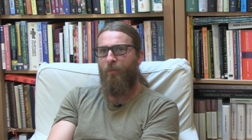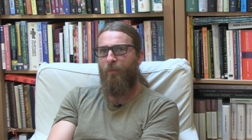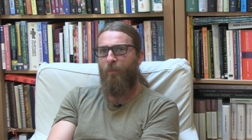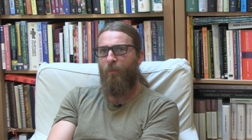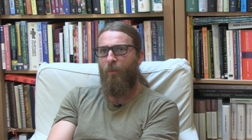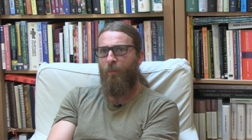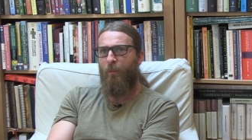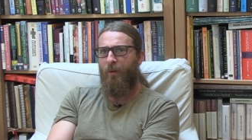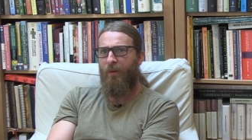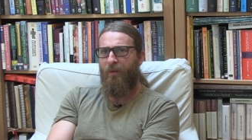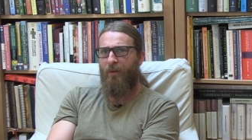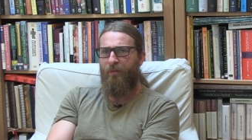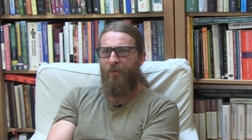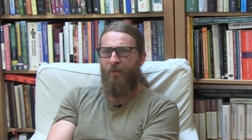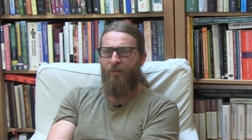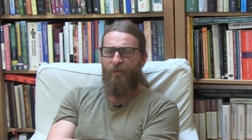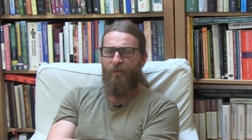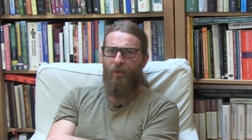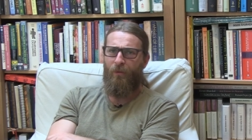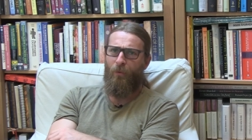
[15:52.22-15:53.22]
when we lived
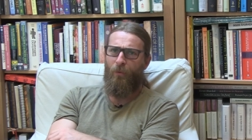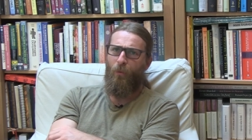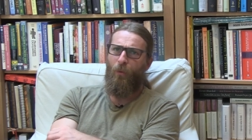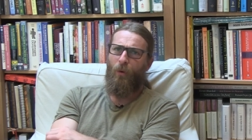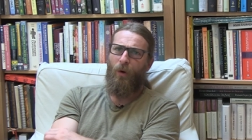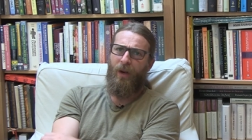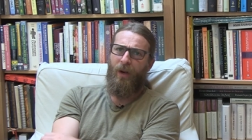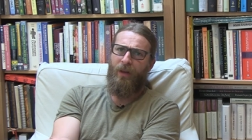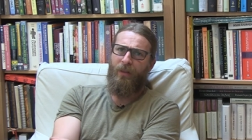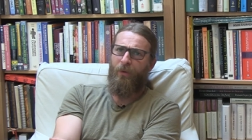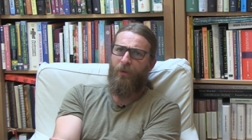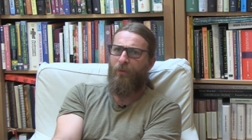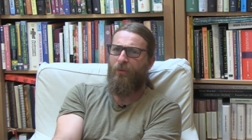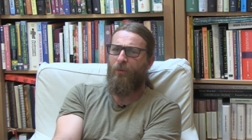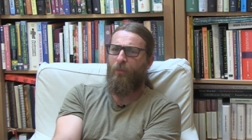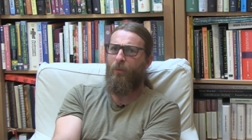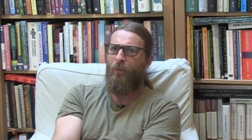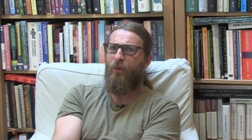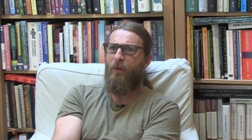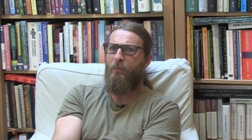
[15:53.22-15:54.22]
in Southern Oregon, there's
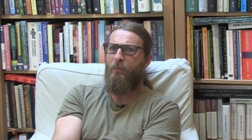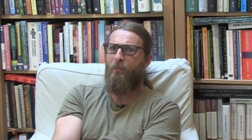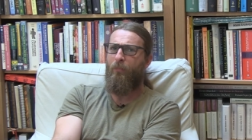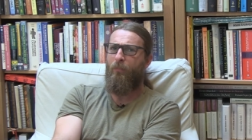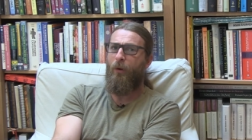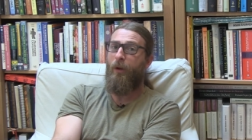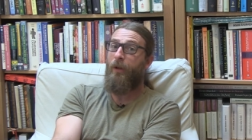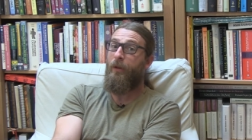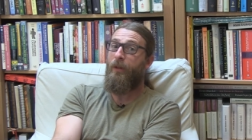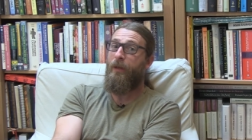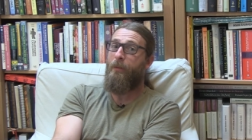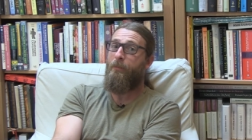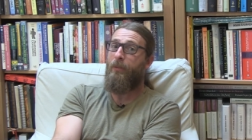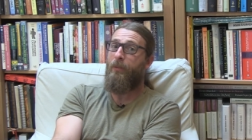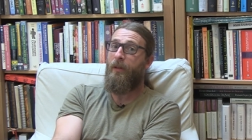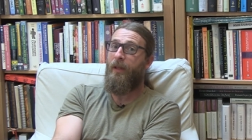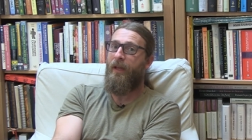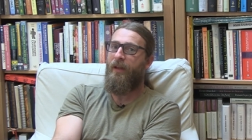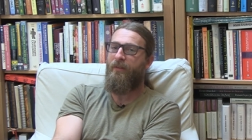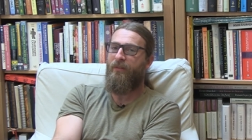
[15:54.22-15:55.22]
some really prickly
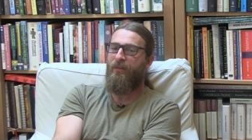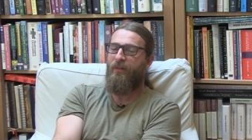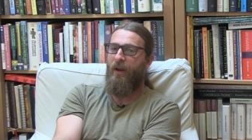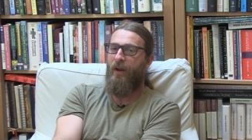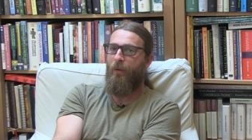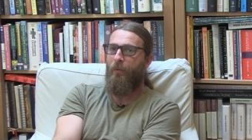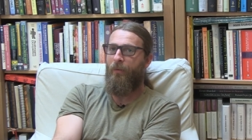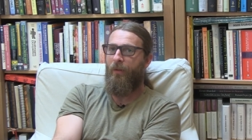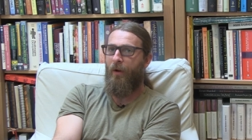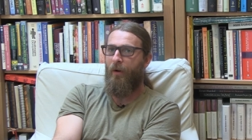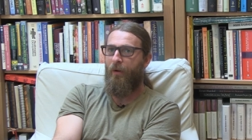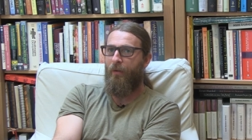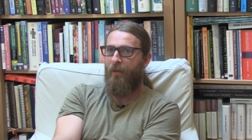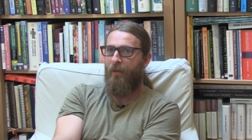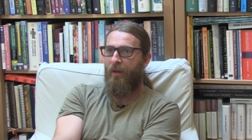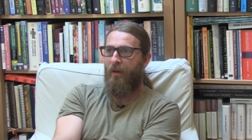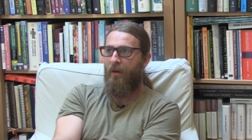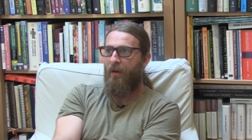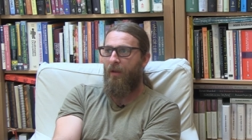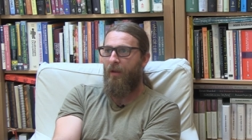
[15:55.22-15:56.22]
plants down there
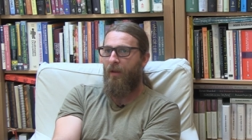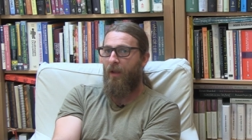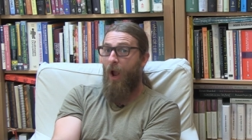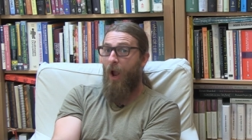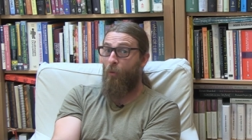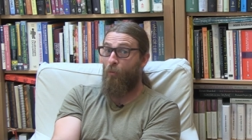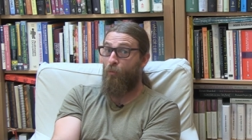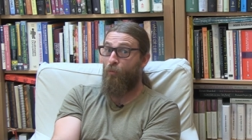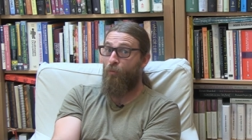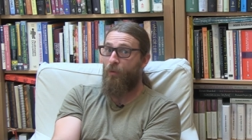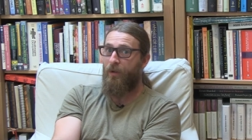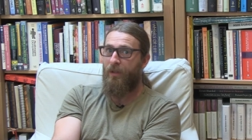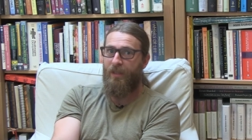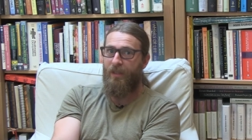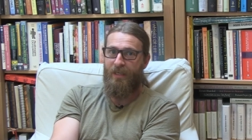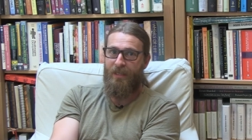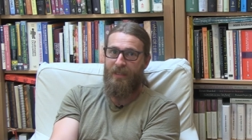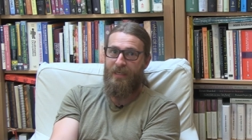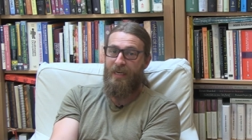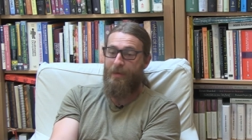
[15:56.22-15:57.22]
that got
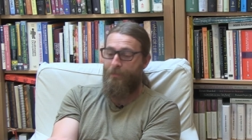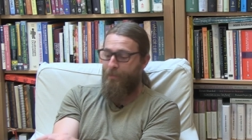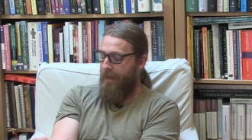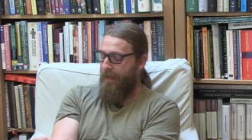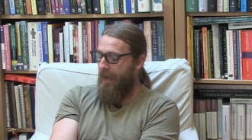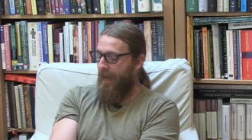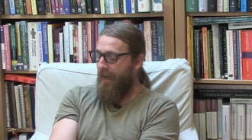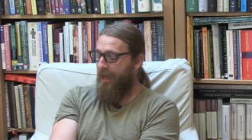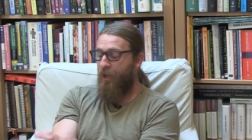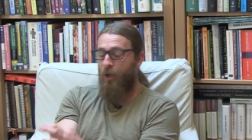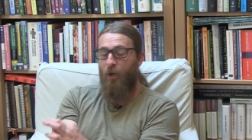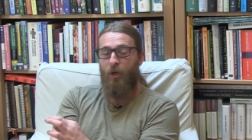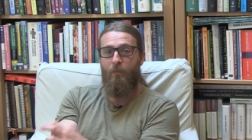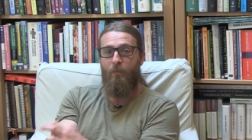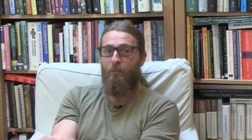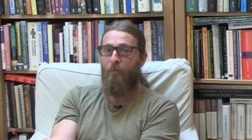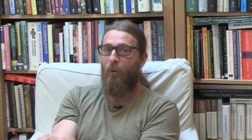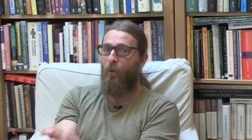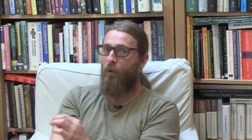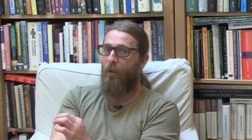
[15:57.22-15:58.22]
really deep and I
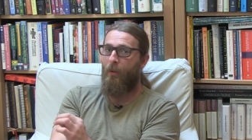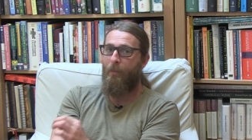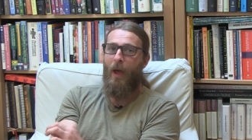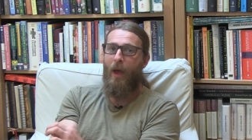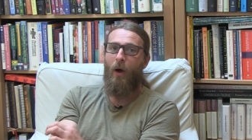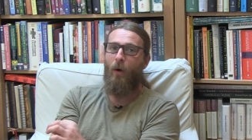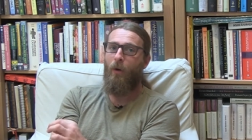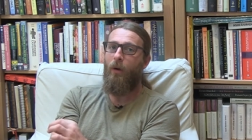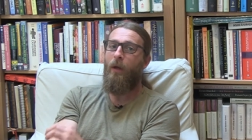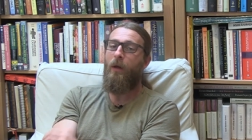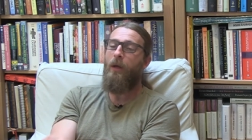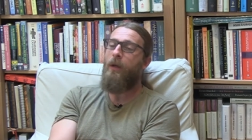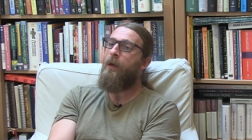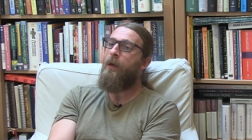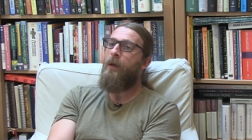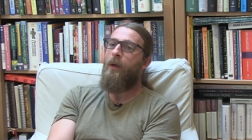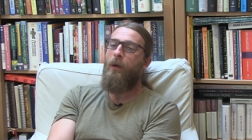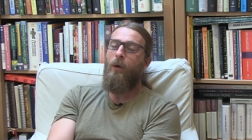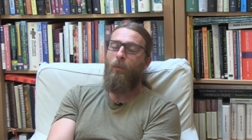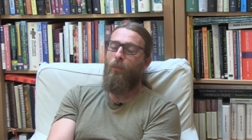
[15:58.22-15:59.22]
couldn't pull them out
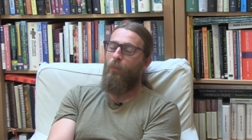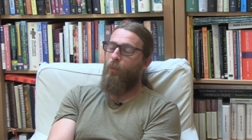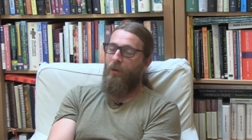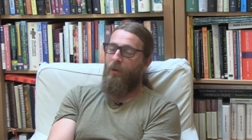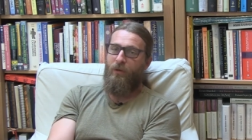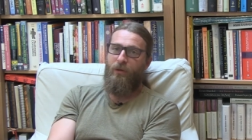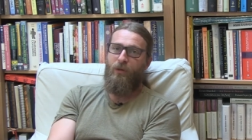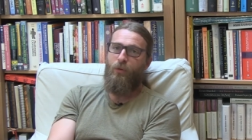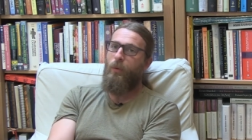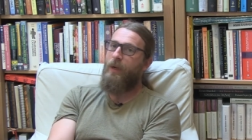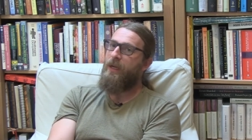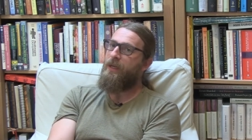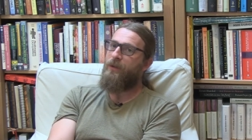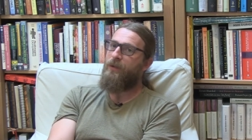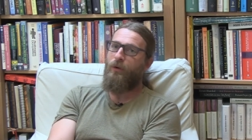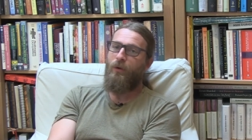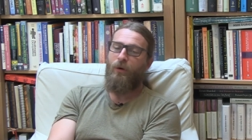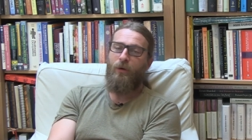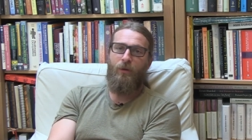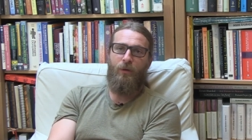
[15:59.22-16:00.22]
with
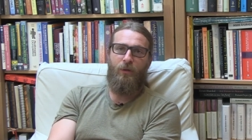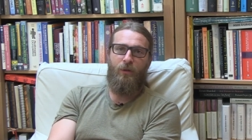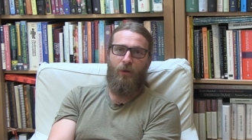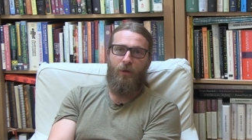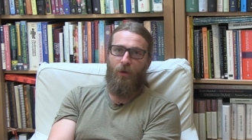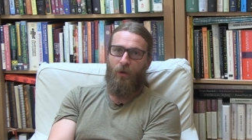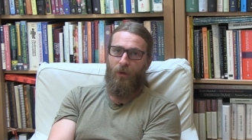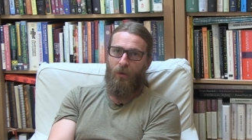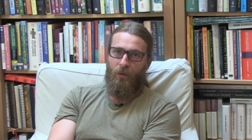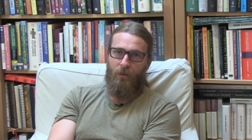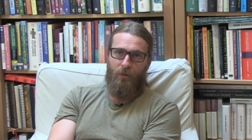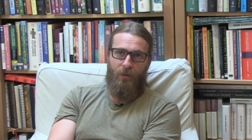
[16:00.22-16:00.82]
tweezers or